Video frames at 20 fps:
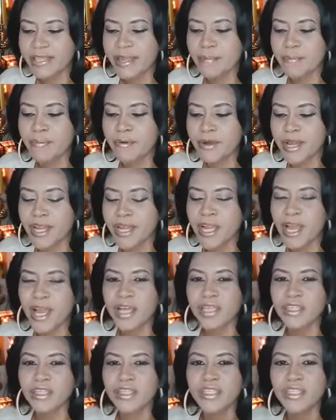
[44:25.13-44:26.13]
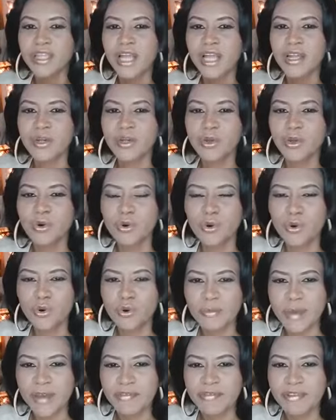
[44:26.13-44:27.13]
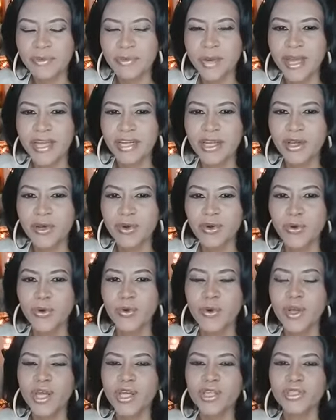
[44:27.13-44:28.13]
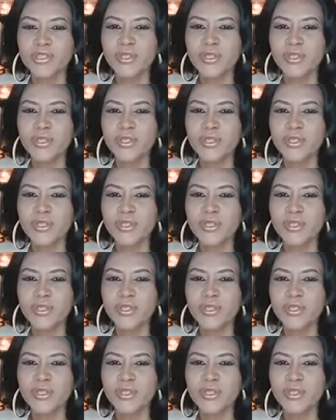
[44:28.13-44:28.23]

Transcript: They bring shalom everywhere they go.